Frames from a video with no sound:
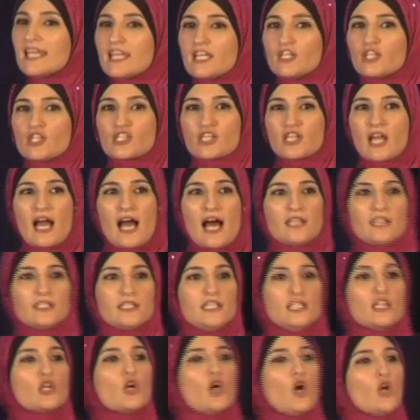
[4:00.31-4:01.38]
English
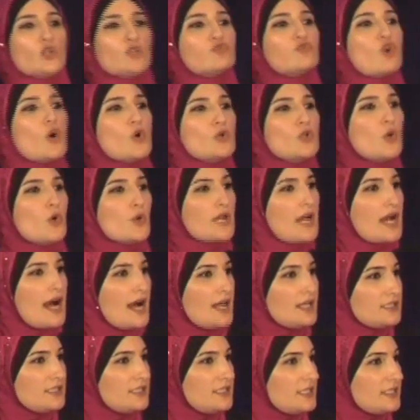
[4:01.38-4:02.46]
colony called Roanoke
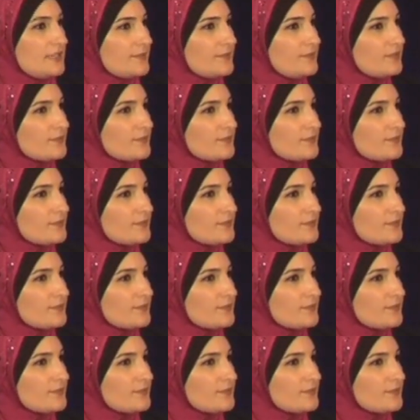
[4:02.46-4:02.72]
Colony,